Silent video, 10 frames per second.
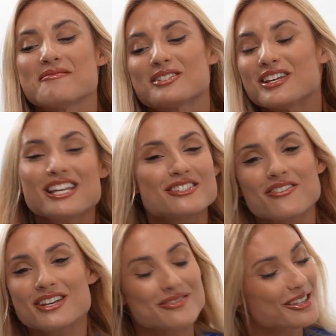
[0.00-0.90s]
So he's
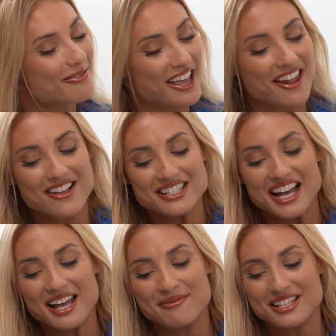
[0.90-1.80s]
always with me at all
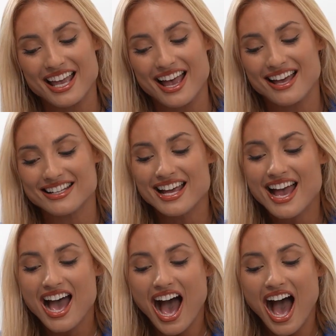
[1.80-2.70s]
times. And
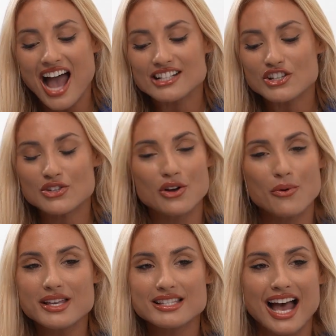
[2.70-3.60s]
I just
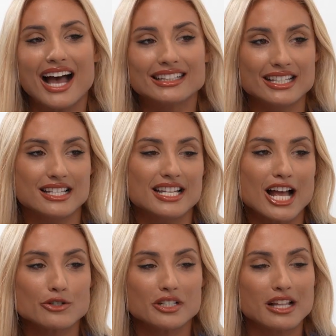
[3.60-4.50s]
always had this
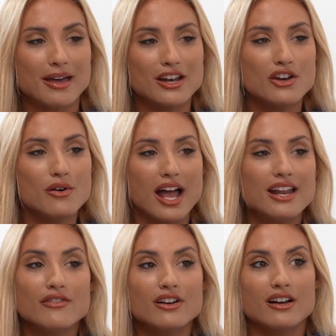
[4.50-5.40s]
attachment to them. I
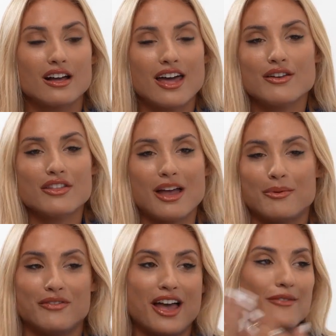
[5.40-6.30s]
don't think I would
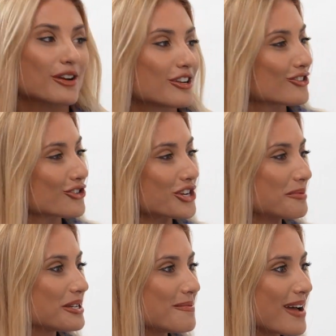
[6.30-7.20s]
have ever
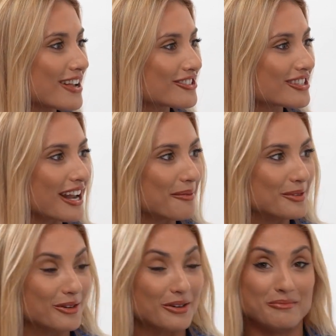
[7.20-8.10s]
dreamed and imagined that I'd be
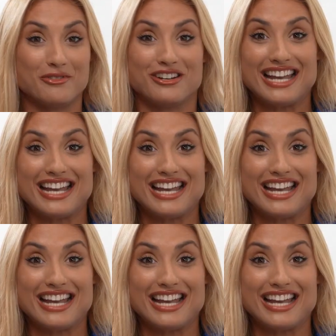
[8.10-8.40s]
doing what I'm doing